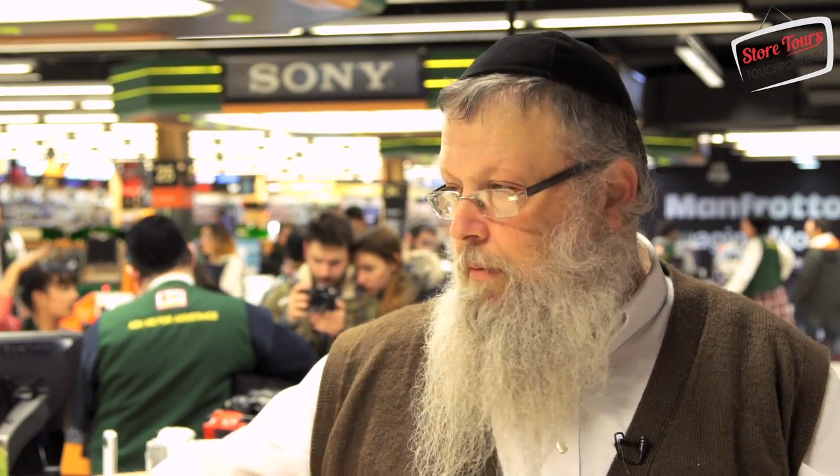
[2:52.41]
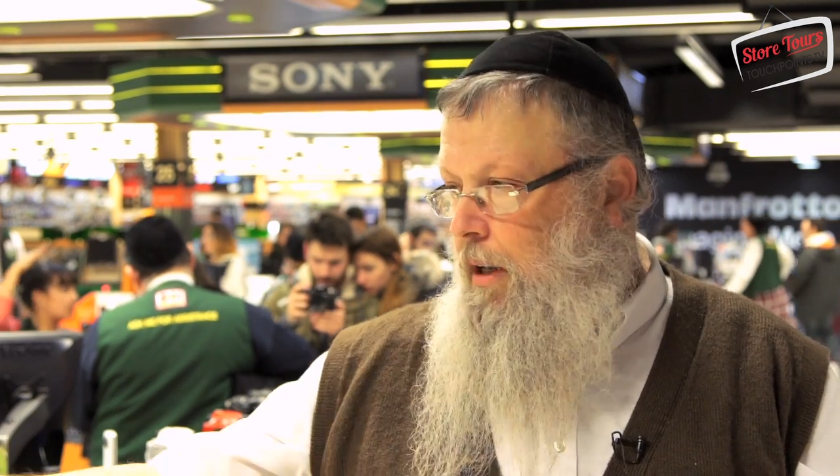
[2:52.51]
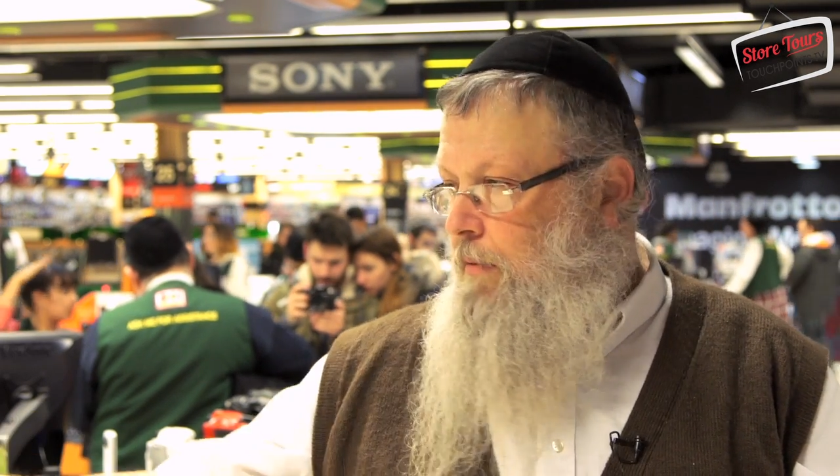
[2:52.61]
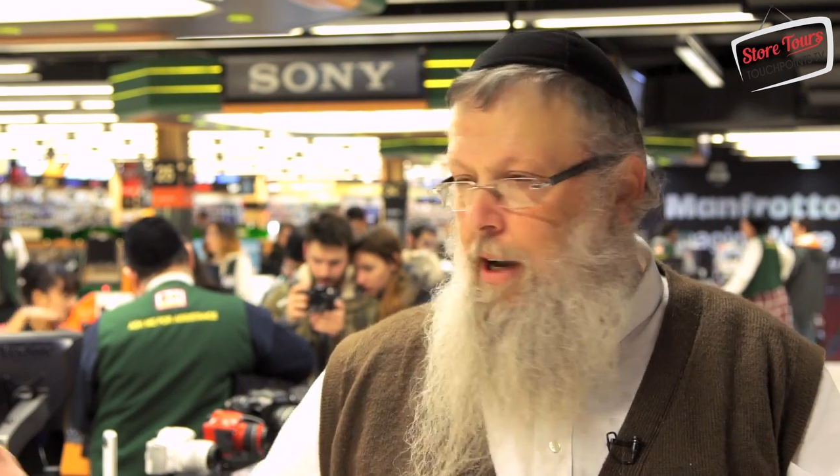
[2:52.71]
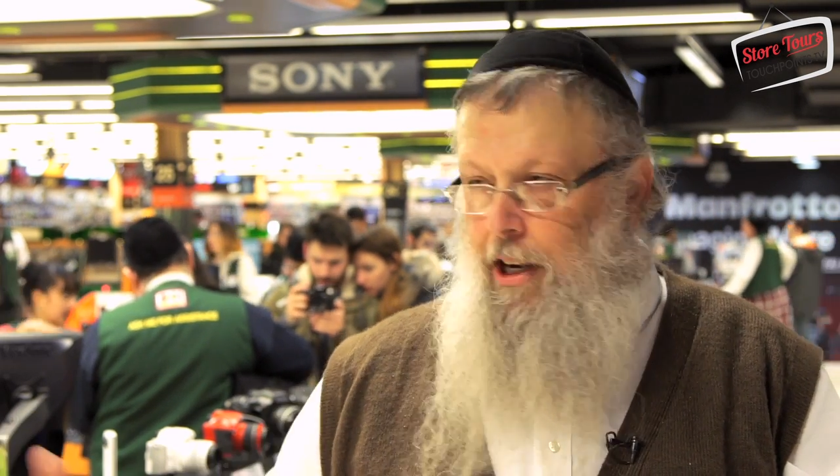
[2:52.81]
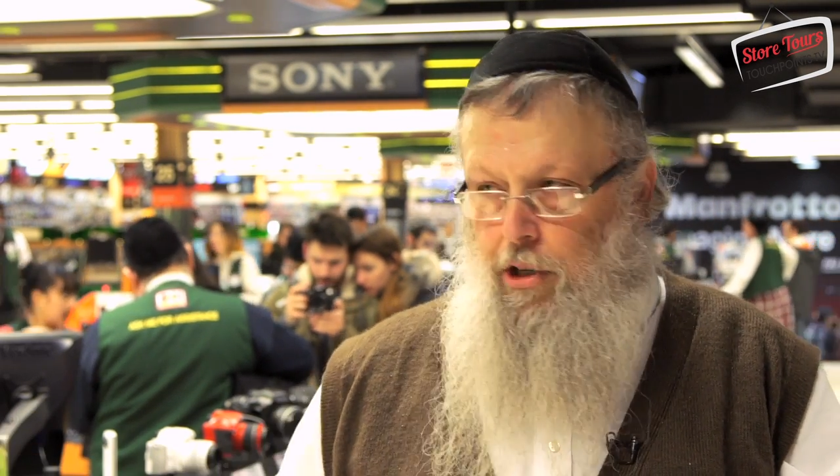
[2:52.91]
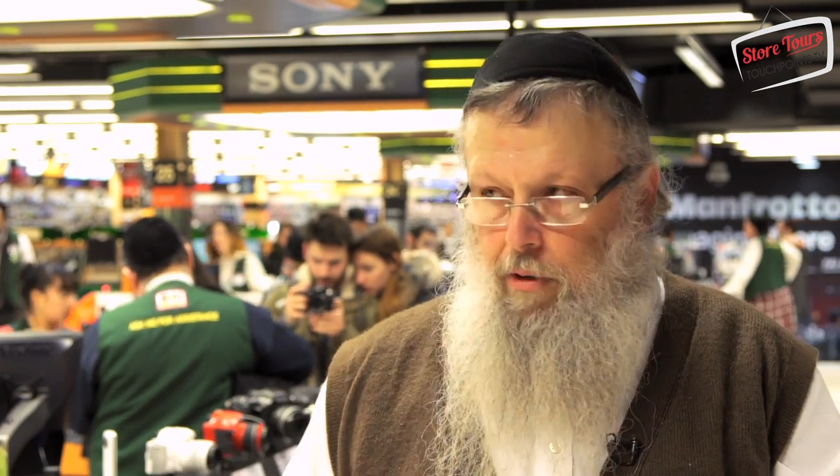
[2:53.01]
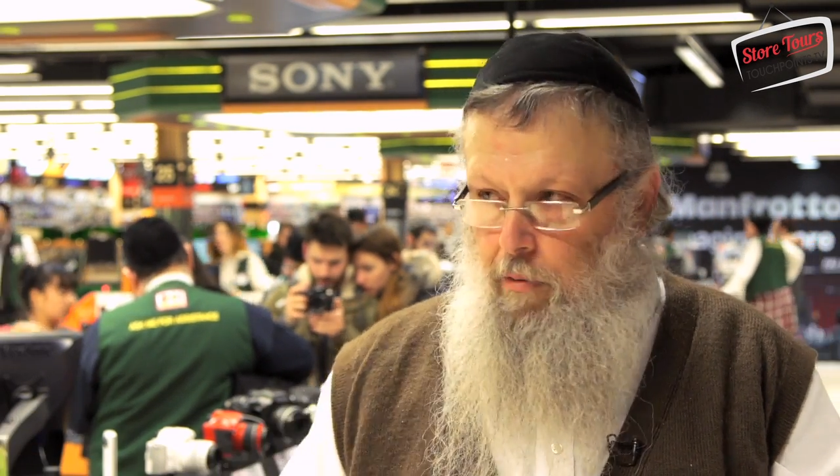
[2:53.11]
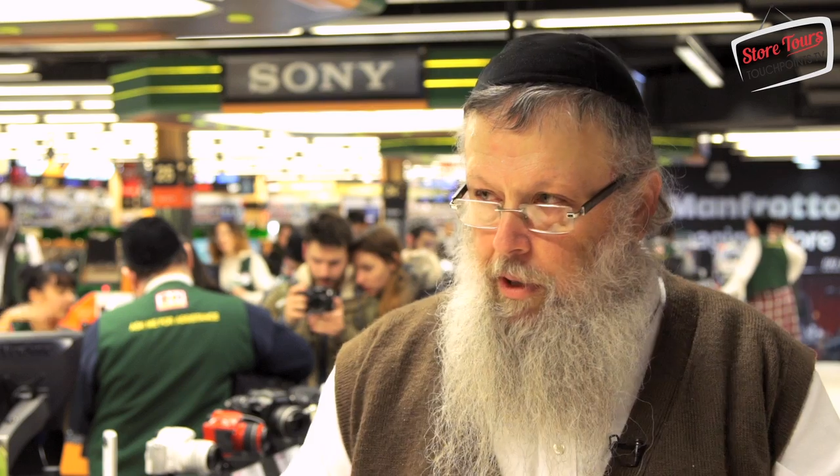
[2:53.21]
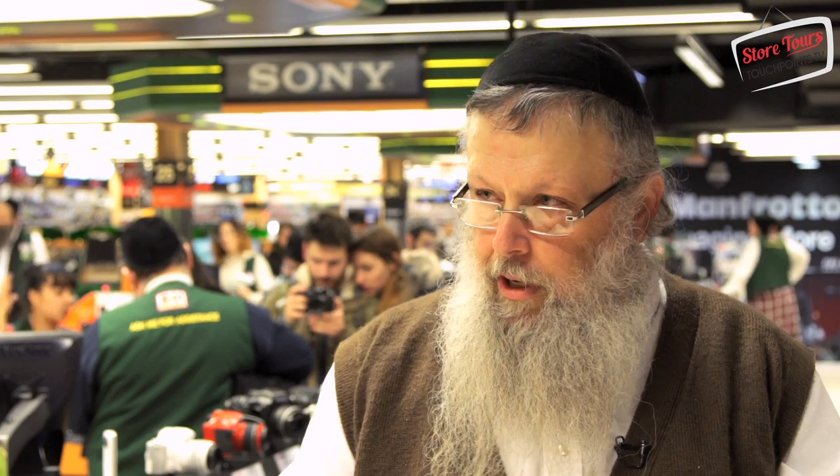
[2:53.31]
a
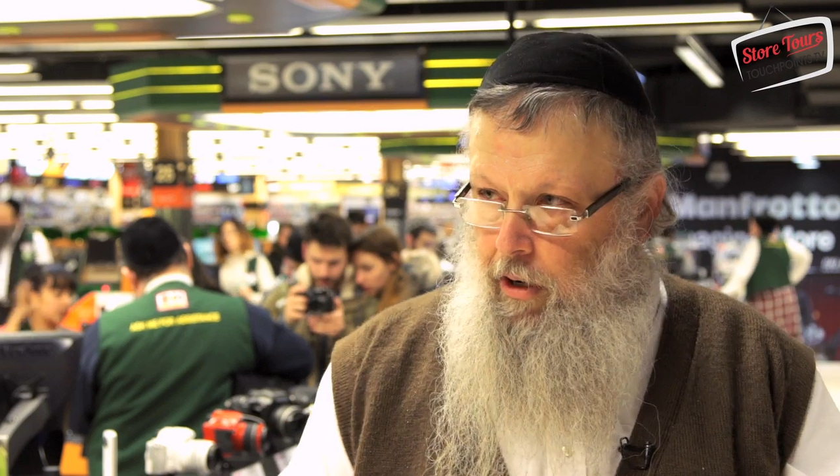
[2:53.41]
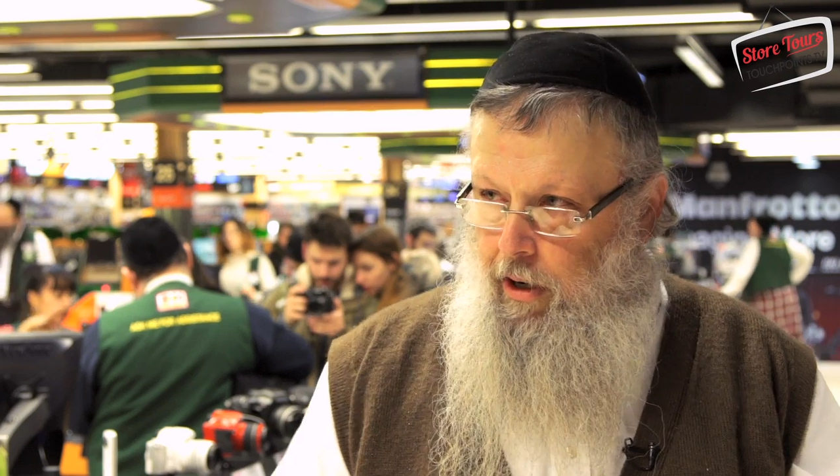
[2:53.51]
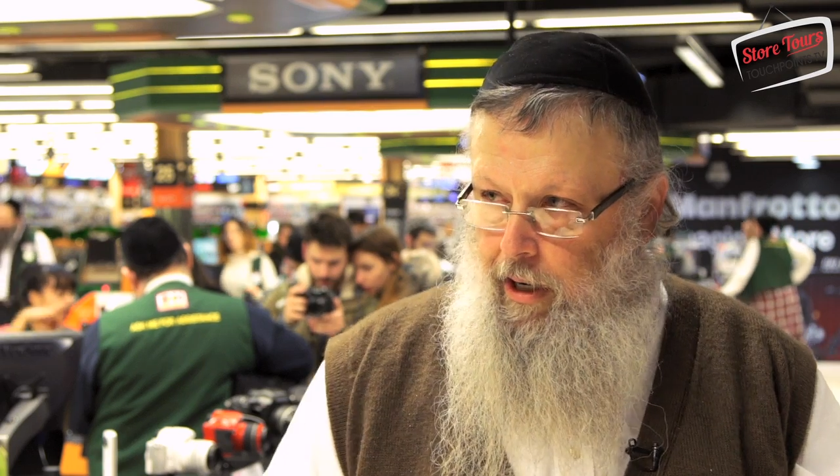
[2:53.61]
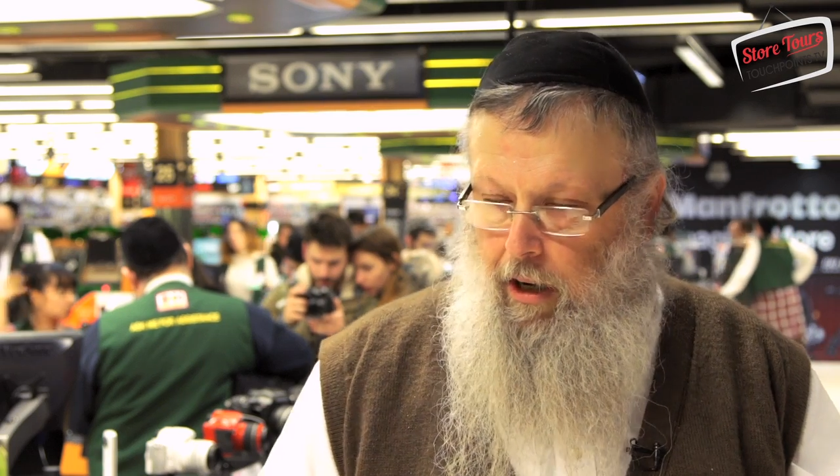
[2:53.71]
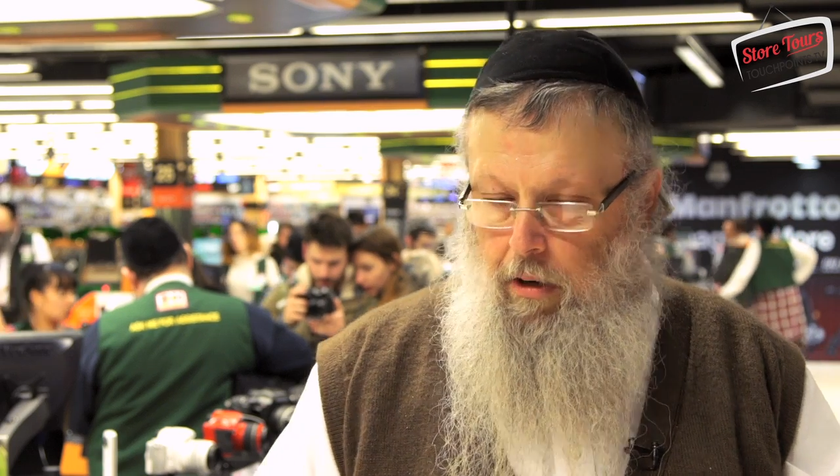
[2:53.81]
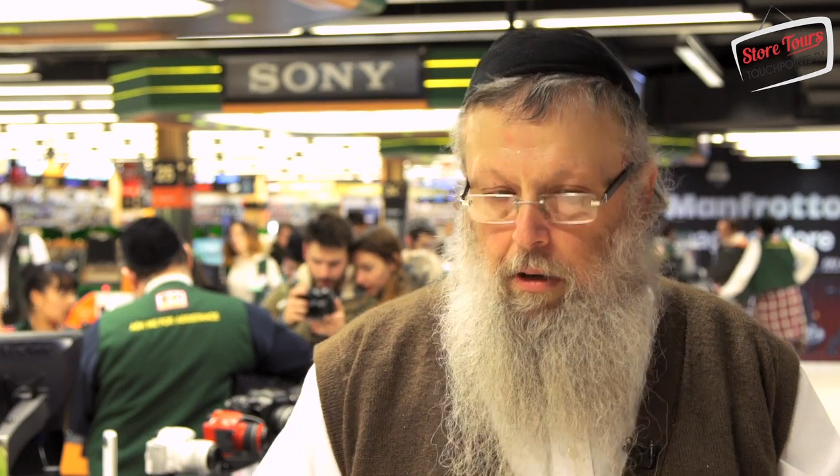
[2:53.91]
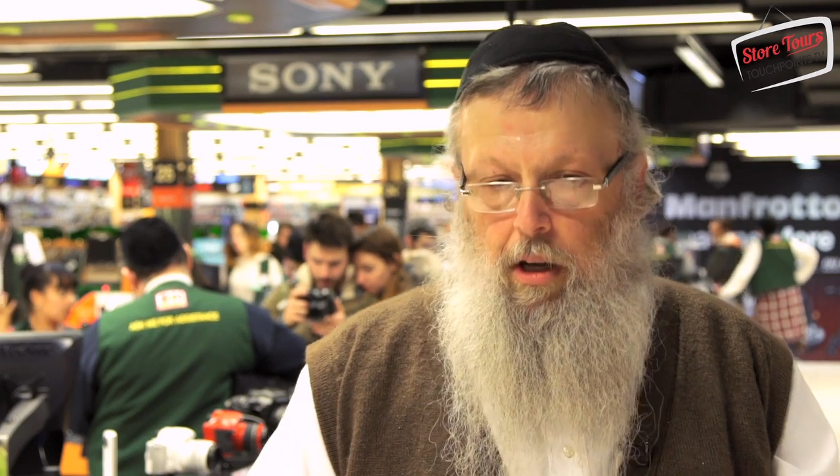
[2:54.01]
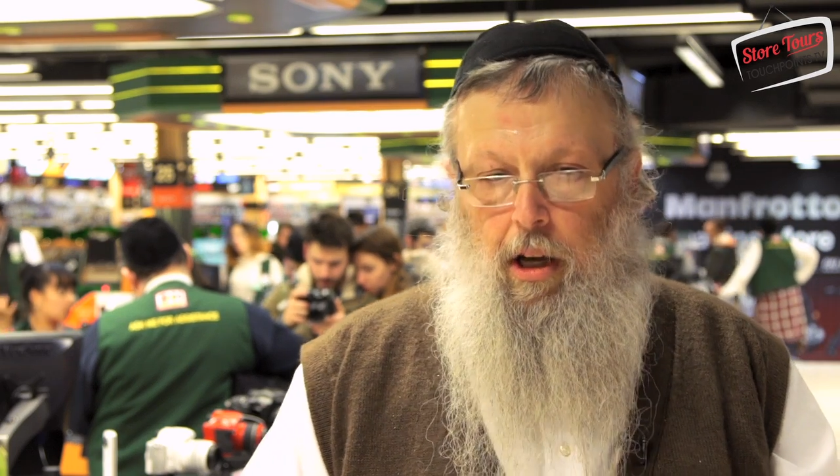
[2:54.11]
fraction of what they are now,